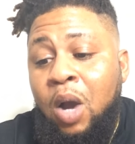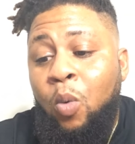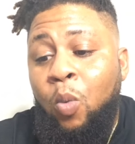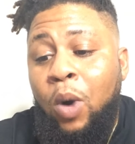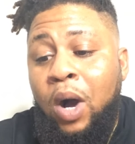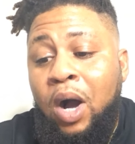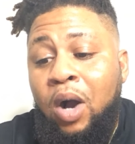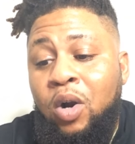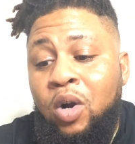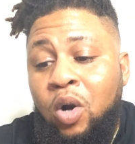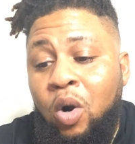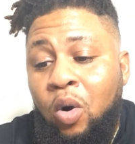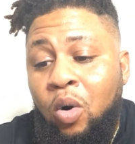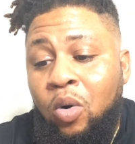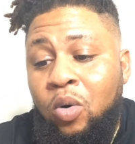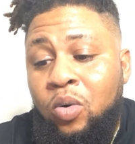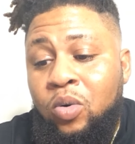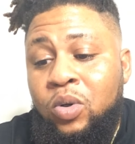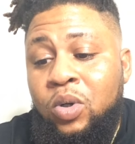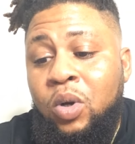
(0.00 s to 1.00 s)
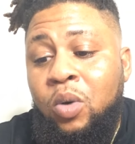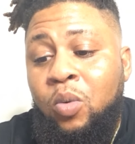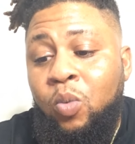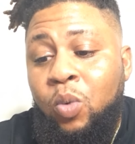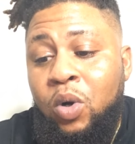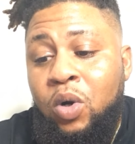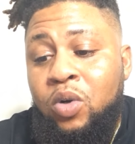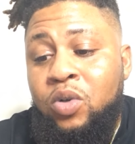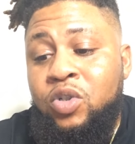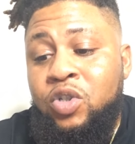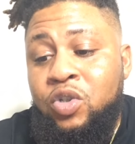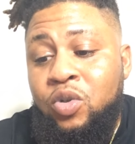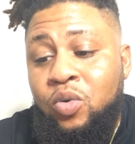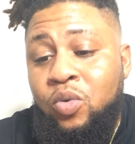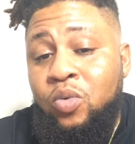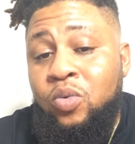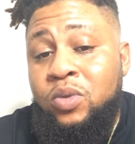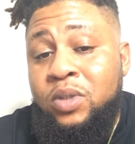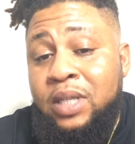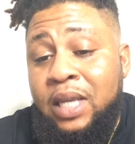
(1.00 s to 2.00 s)
while gold will
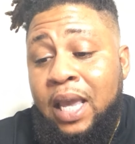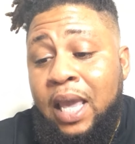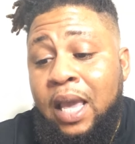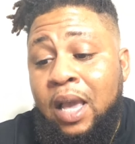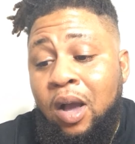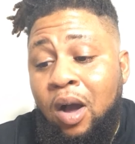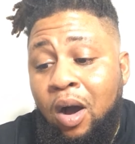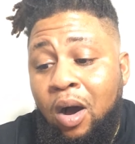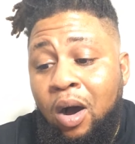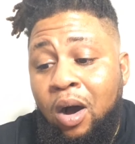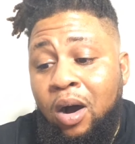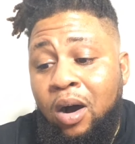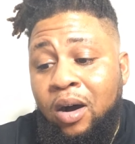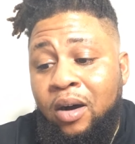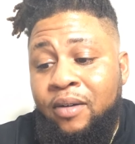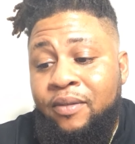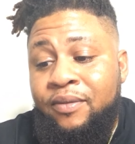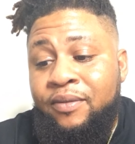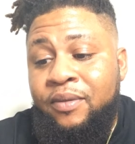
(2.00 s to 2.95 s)
soon take off.